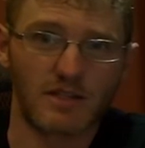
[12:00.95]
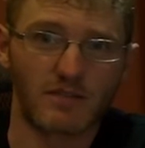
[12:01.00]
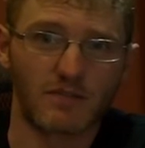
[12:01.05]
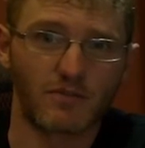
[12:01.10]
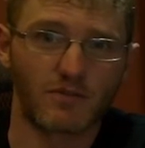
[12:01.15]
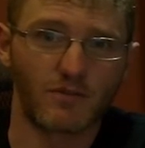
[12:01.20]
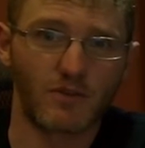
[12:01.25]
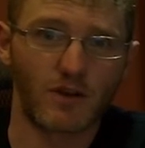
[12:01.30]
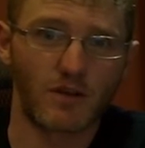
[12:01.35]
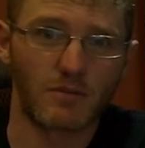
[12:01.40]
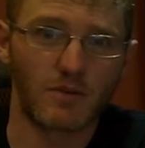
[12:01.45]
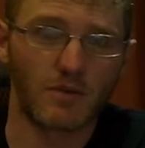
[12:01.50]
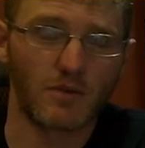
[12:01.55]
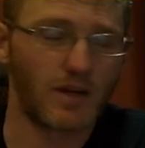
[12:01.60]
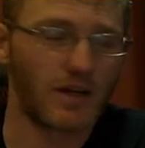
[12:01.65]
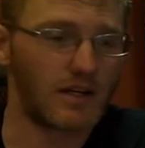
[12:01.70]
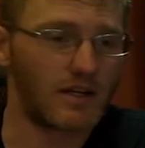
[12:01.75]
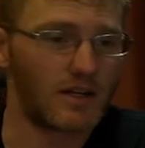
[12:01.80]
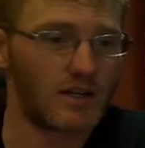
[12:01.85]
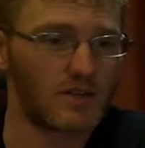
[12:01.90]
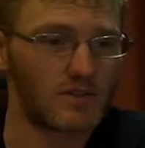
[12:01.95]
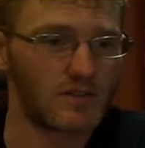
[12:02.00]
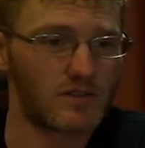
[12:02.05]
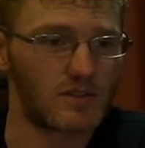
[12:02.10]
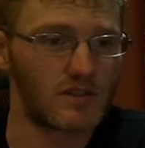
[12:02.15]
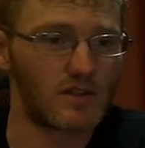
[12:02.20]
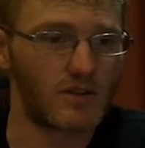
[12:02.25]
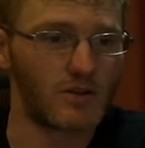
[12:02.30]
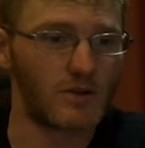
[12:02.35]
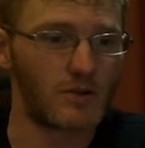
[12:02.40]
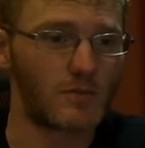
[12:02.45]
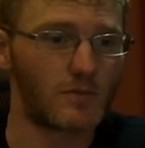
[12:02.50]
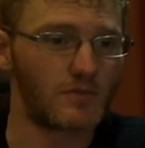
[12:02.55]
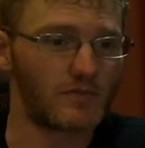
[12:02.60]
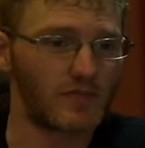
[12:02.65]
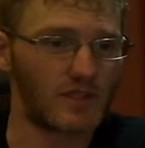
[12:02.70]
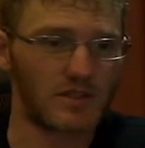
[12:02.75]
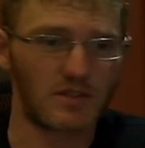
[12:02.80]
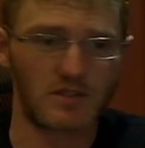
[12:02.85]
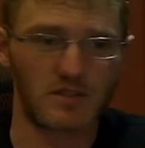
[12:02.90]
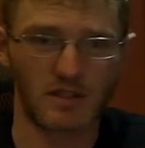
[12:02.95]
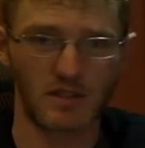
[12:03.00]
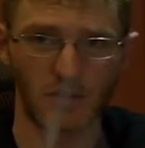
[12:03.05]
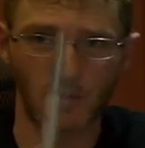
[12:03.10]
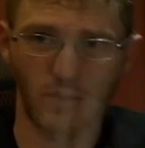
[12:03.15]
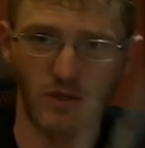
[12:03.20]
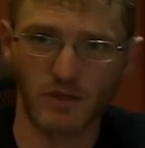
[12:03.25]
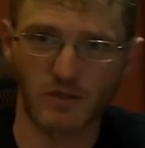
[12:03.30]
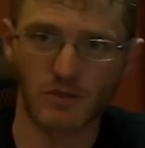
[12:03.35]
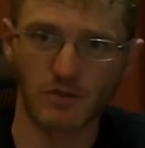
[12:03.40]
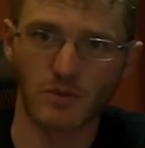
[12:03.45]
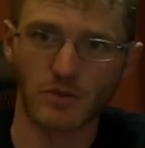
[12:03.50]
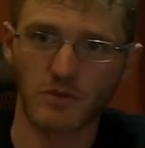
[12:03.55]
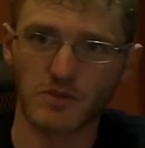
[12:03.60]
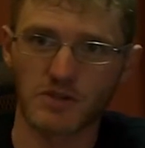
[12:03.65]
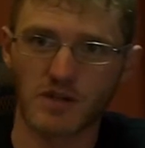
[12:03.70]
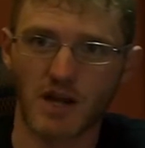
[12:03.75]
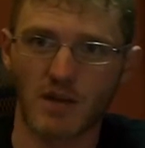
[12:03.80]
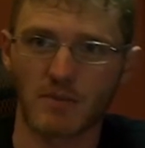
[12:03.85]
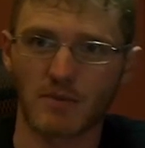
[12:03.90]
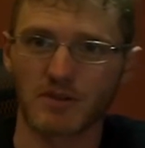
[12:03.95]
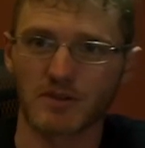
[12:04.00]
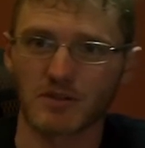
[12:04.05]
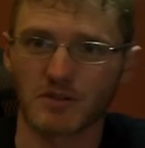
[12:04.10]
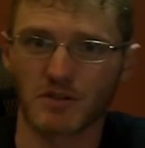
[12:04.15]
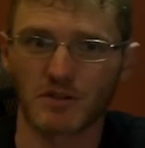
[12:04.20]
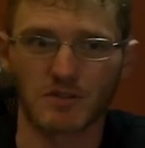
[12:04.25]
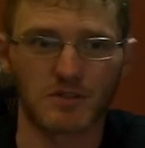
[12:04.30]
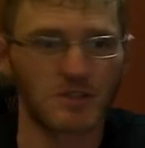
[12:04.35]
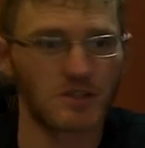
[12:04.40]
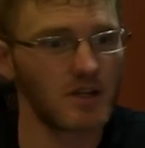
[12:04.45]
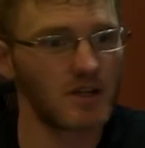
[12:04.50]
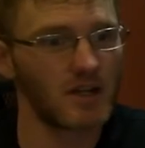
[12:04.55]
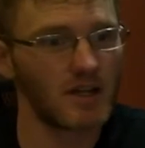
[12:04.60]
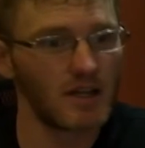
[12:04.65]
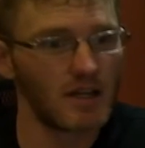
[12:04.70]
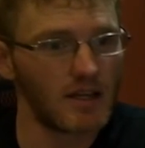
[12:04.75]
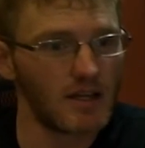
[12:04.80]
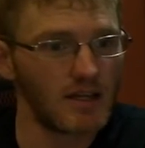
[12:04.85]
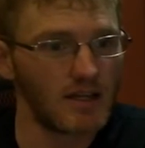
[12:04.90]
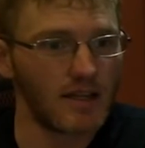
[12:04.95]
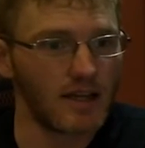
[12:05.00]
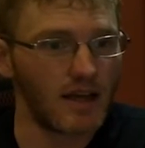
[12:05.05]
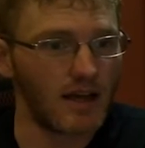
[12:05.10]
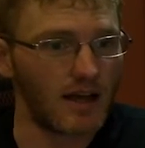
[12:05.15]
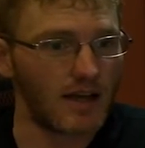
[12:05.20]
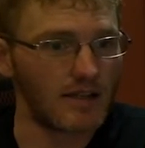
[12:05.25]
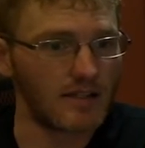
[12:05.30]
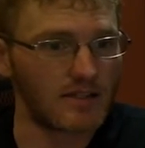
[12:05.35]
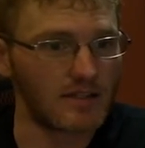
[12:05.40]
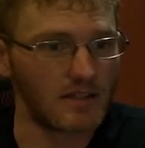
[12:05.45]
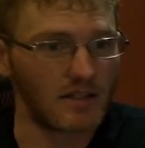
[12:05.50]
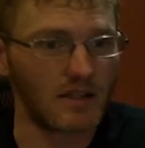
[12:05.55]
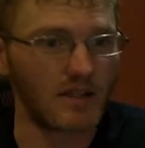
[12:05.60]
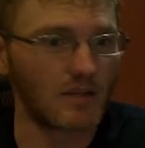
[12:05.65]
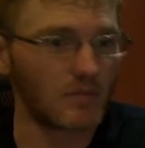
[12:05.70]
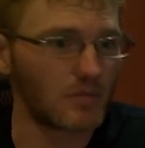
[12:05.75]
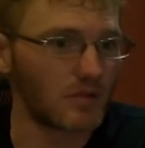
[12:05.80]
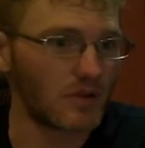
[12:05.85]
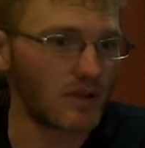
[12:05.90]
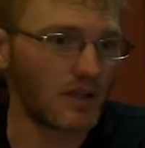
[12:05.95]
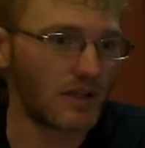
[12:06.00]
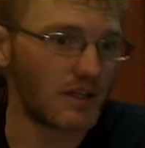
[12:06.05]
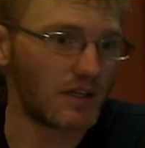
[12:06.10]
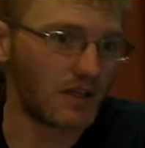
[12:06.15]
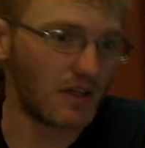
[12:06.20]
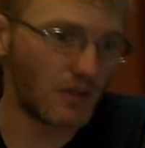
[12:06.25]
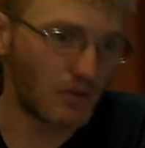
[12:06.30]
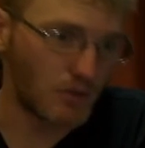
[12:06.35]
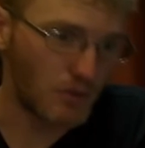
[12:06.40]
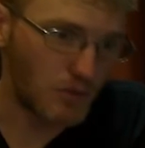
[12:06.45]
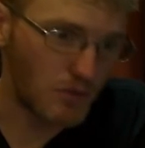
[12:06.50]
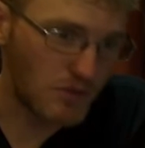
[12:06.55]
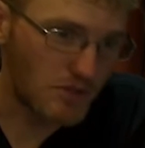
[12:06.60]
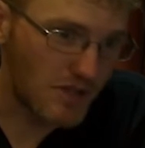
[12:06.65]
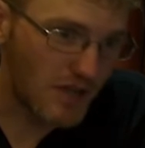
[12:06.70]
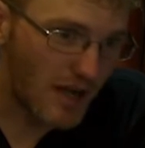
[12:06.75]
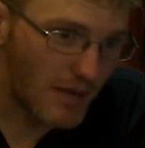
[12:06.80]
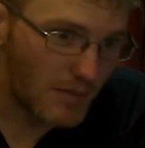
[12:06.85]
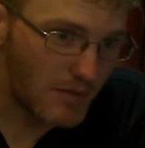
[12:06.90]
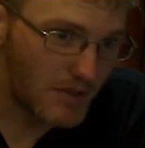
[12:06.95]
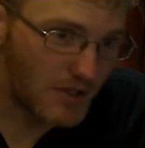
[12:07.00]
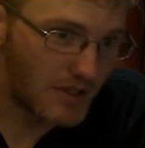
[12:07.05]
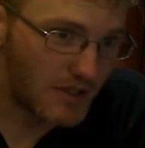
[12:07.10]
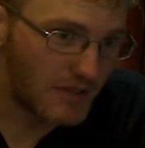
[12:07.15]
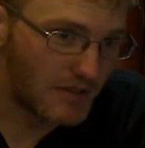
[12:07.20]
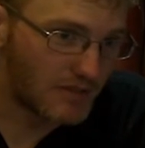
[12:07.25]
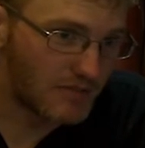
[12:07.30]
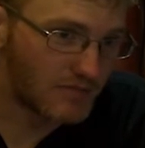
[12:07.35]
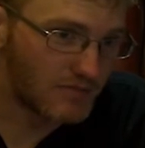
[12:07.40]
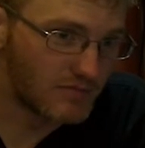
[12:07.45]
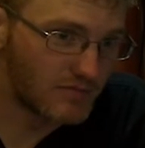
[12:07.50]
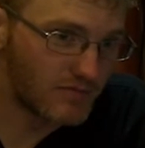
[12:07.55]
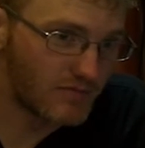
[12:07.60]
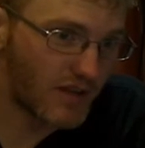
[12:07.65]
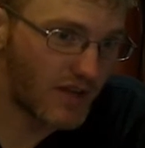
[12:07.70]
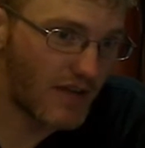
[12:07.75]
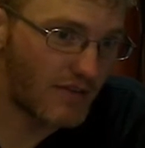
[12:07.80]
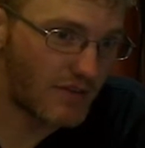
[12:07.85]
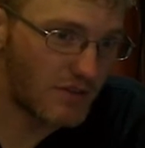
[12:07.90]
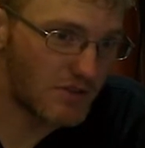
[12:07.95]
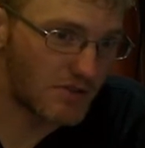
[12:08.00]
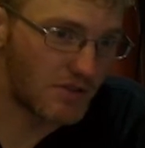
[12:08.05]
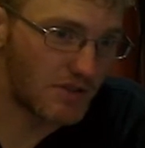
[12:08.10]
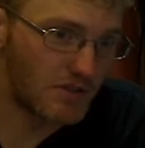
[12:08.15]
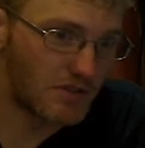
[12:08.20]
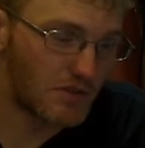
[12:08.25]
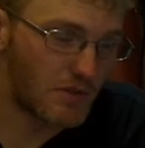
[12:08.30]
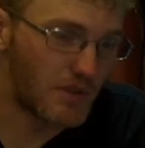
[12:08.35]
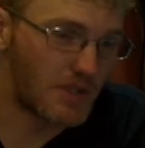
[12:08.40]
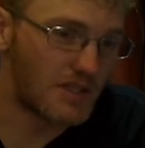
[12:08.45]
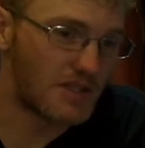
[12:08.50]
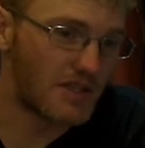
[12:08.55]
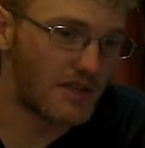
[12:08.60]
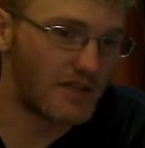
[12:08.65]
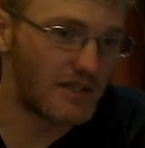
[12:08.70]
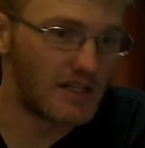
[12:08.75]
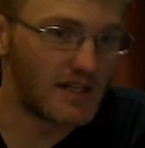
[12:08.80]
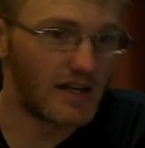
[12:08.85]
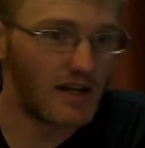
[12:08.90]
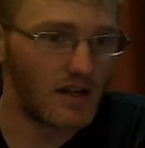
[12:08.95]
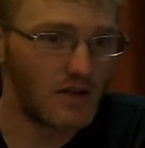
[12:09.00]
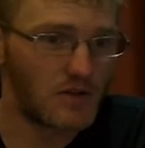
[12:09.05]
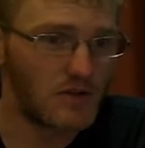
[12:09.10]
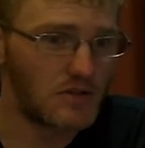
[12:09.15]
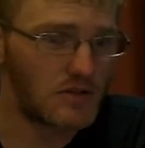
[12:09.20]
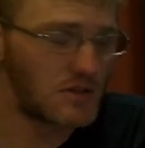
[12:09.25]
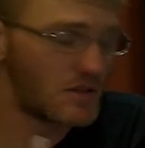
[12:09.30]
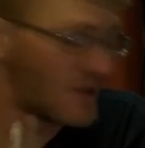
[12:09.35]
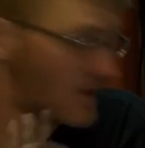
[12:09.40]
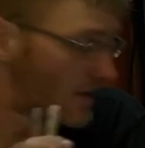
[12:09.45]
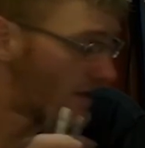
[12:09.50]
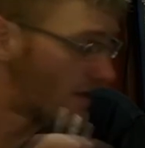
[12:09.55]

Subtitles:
in front of me right now, so I just did a quick Google shopping search. I see the M-Play on Google Shopping, $527.